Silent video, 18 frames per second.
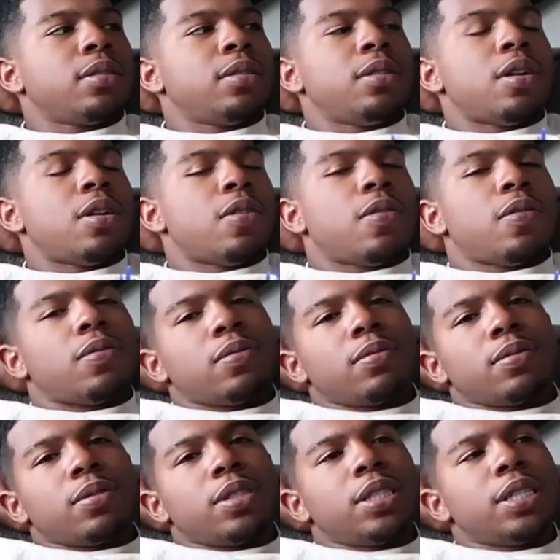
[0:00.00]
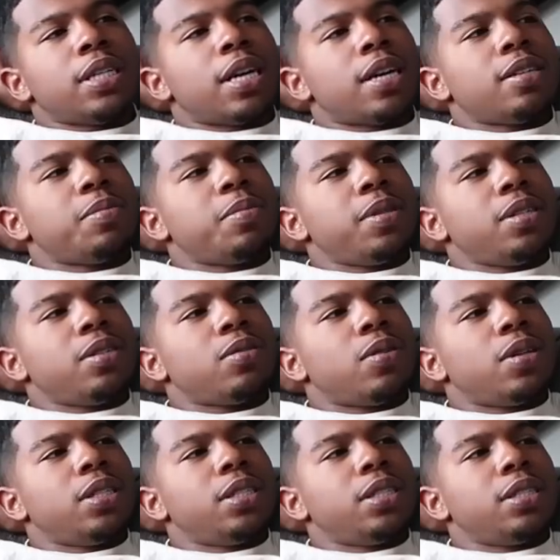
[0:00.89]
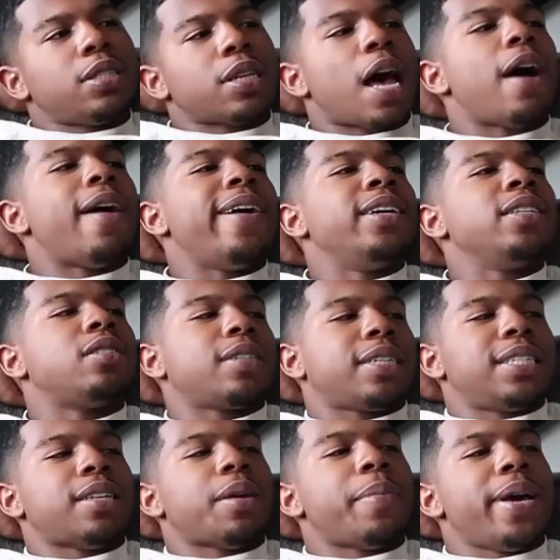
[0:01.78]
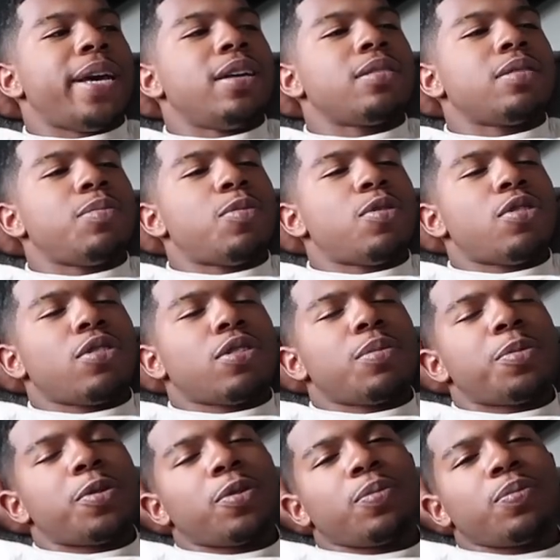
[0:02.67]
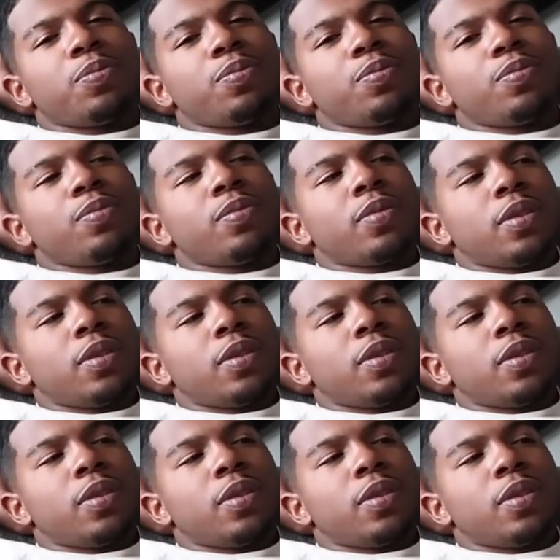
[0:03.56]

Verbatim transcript: No. No? Why? Because I'm going to answer more. Come on. For real?